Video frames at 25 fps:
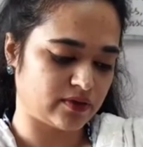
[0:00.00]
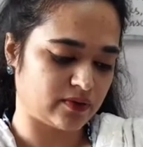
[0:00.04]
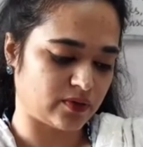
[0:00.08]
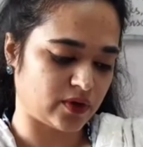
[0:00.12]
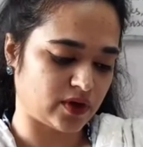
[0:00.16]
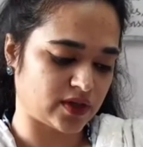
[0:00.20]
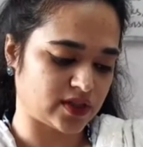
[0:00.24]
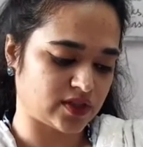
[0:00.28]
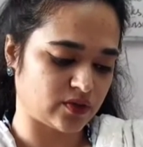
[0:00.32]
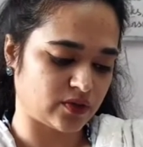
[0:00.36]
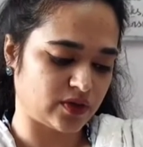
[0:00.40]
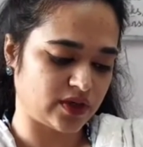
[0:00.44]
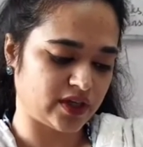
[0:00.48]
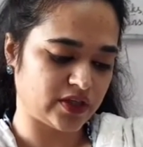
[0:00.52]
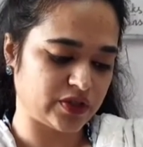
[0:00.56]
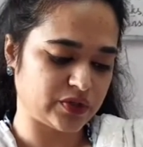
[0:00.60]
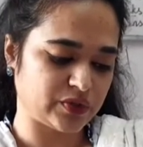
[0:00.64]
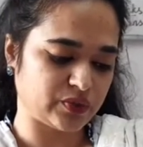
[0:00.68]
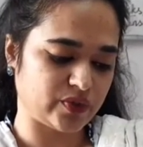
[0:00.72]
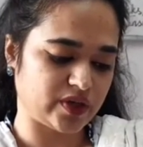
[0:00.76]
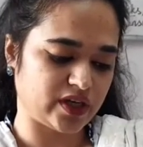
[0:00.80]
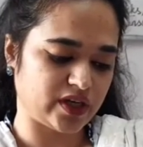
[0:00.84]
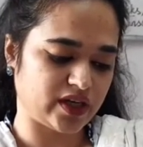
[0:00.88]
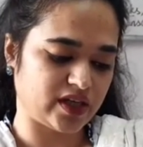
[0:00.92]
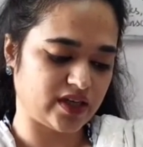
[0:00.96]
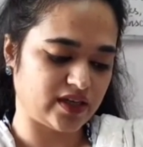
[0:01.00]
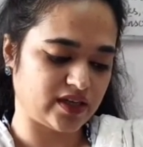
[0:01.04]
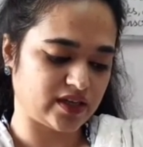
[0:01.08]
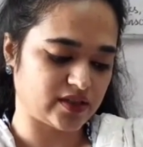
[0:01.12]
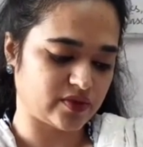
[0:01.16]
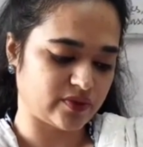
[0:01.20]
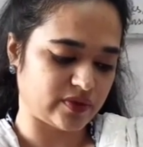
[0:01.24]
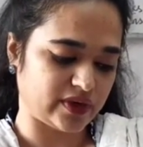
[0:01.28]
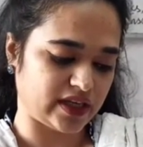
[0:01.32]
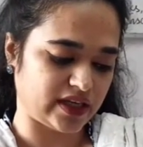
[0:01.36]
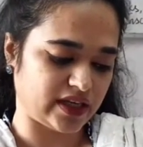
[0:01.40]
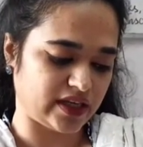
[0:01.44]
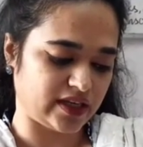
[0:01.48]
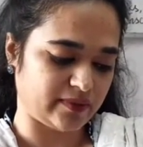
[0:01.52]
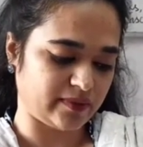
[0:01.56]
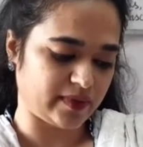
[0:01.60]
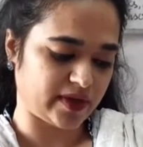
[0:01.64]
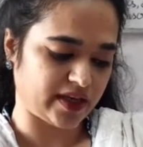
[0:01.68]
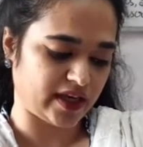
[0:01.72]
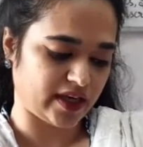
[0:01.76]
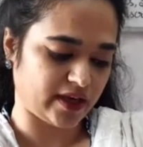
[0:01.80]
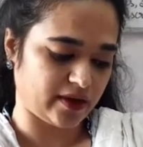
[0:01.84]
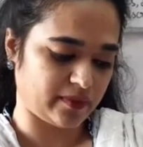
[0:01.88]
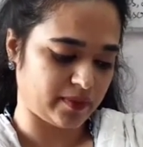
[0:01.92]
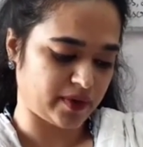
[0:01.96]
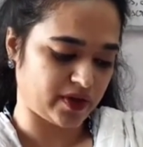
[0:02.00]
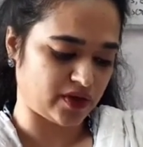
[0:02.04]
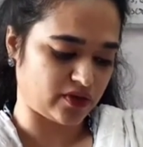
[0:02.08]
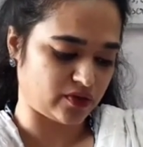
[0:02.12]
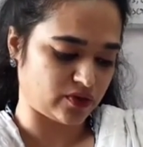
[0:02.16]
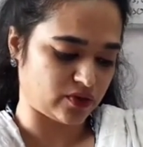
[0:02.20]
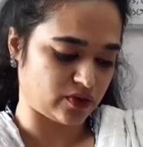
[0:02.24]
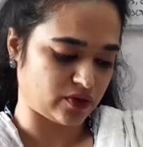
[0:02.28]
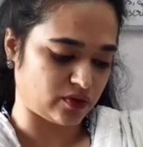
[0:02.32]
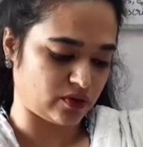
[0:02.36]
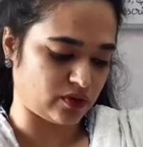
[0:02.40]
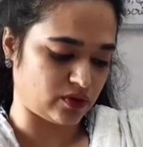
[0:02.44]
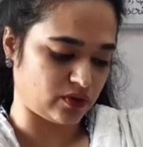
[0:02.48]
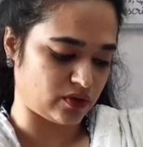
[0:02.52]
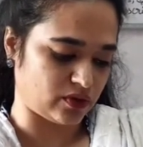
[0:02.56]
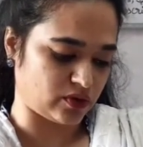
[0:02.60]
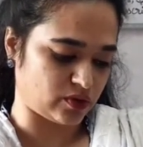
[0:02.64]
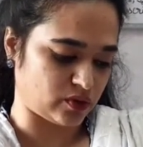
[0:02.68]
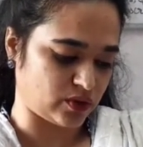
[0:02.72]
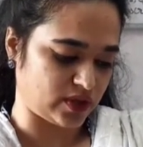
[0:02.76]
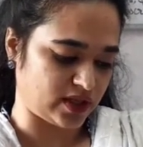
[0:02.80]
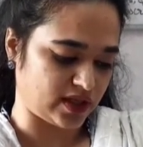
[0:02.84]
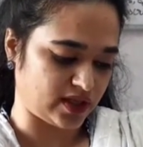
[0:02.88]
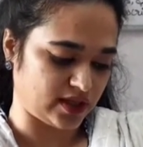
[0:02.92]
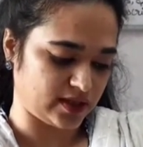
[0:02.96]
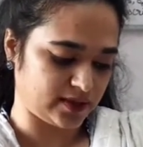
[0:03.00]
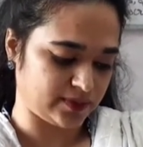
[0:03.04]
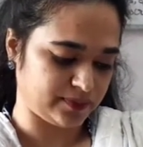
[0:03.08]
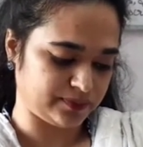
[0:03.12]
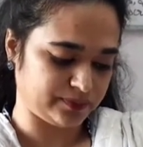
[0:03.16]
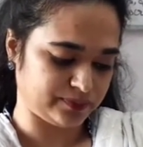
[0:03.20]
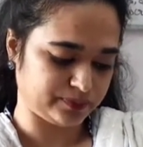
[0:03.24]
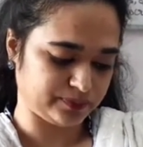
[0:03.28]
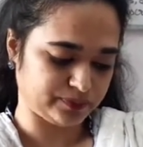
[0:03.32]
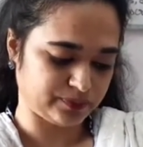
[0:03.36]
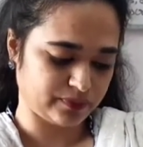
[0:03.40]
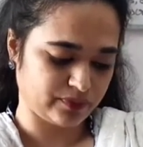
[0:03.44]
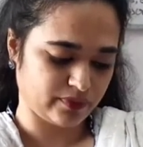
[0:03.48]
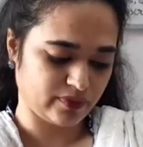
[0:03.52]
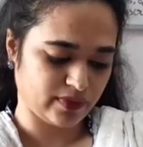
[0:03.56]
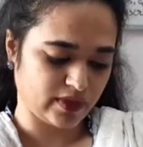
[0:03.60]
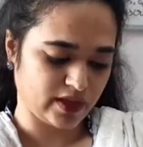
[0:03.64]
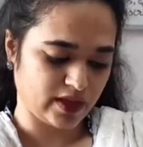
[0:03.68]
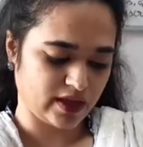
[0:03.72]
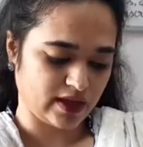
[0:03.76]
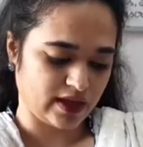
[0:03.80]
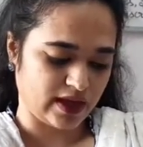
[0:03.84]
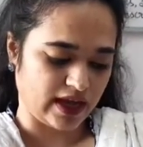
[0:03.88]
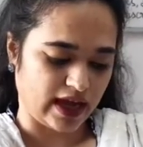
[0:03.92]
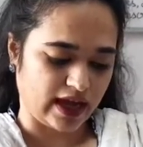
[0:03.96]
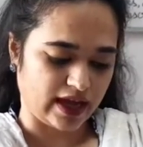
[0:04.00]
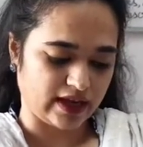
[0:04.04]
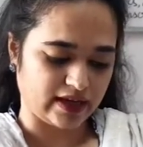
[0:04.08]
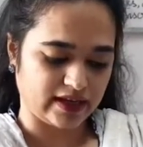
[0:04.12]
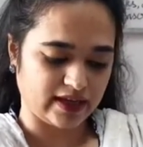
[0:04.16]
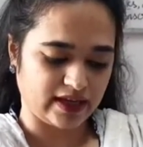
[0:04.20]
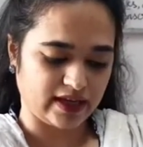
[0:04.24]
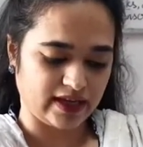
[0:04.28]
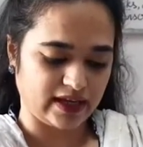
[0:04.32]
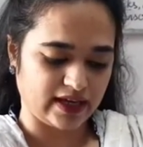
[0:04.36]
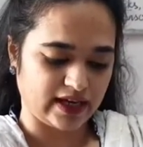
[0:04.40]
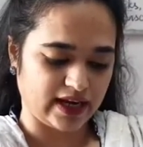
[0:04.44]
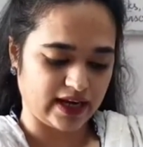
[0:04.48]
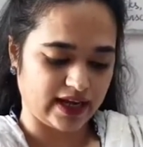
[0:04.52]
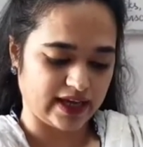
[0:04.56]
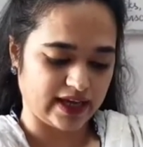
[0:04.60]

was only 12 years when he became a ruler, and he